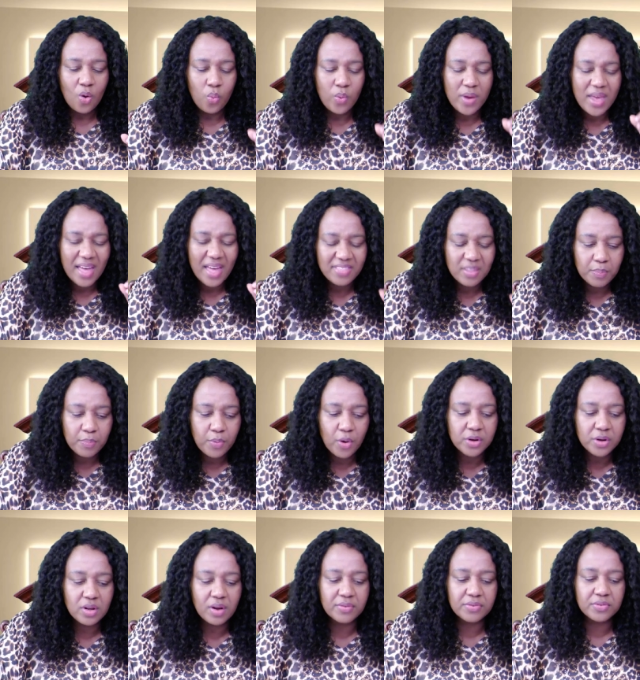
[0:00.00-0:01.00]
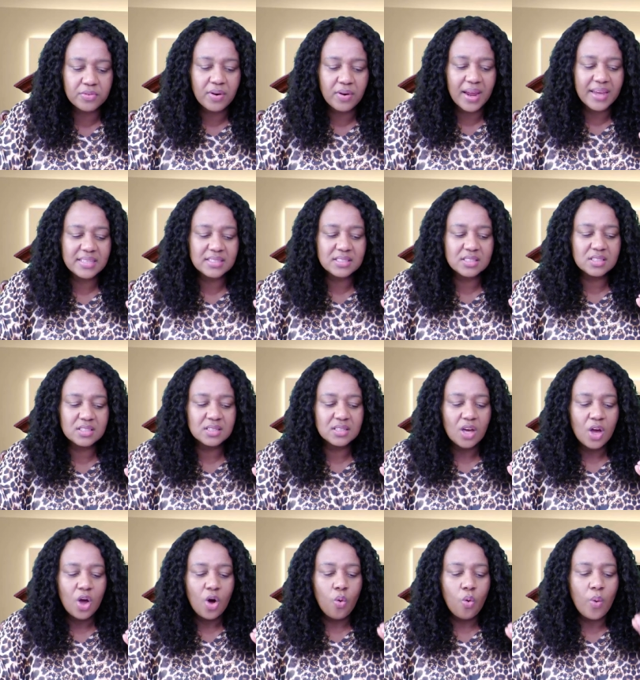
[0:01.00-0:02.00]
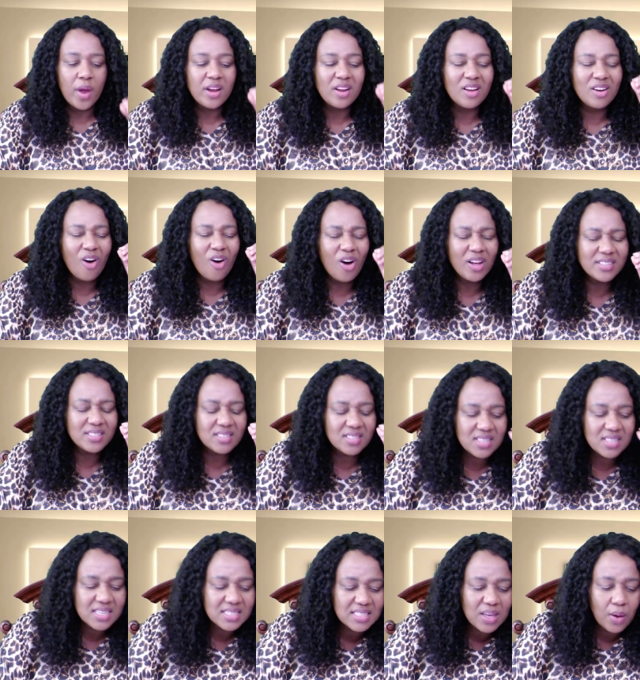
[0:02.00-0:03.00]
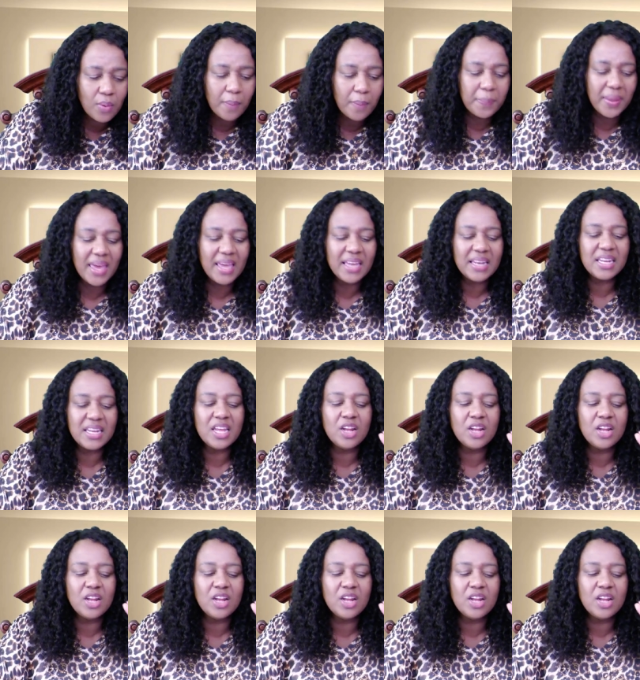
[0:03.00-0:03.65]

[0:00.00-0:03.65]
We are the body of Christ. When God sees our pain,